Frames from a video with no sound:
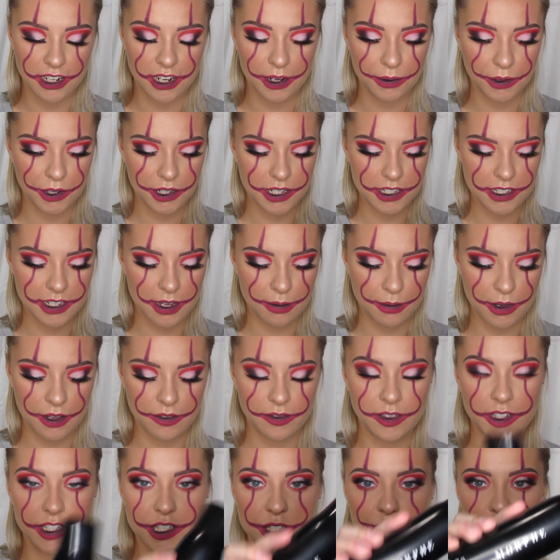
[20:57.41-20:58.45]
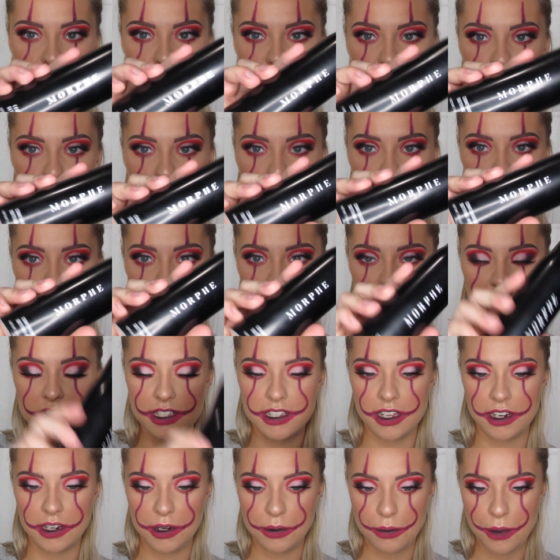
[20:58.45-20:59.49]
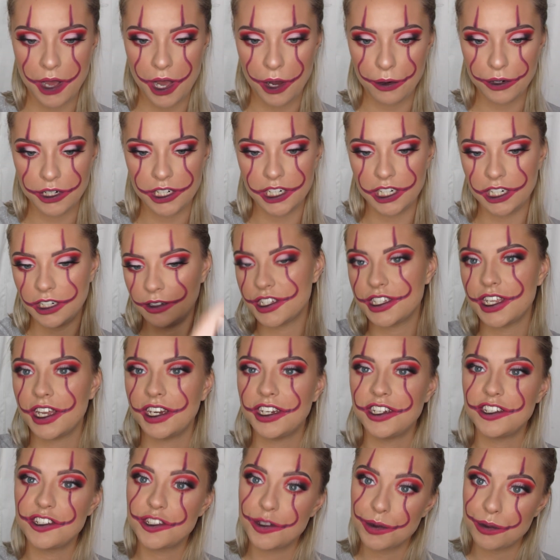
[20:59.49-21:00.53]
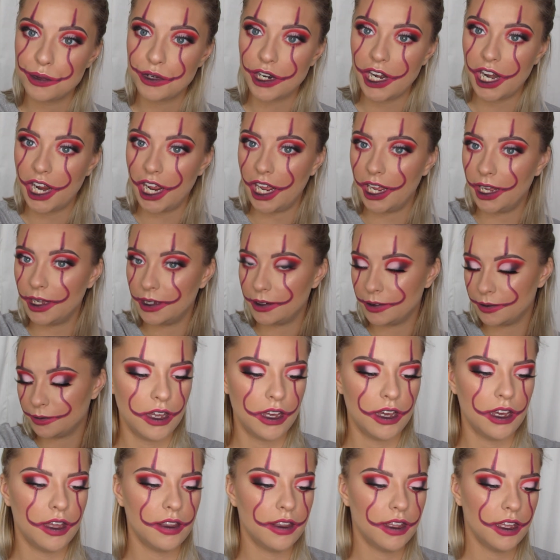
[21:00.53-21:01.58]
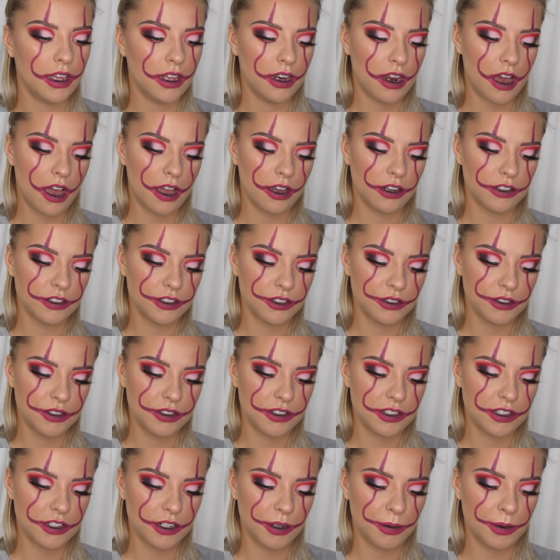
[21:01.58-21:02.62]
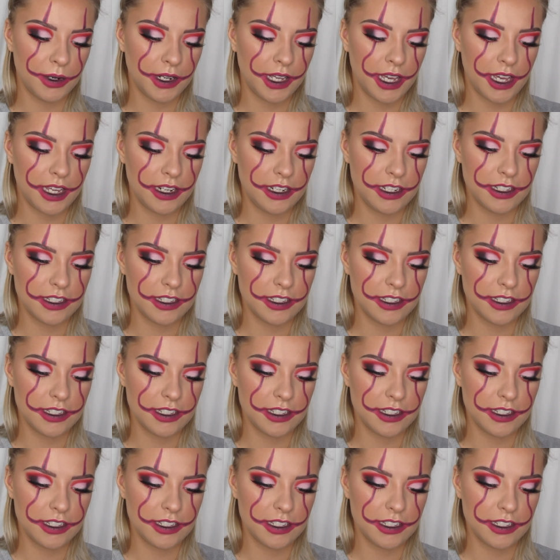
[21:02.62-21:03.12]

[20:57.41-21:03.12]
I'm gonna set my face with Morphe setting powder, setting spray, and then I also use the Urban Decay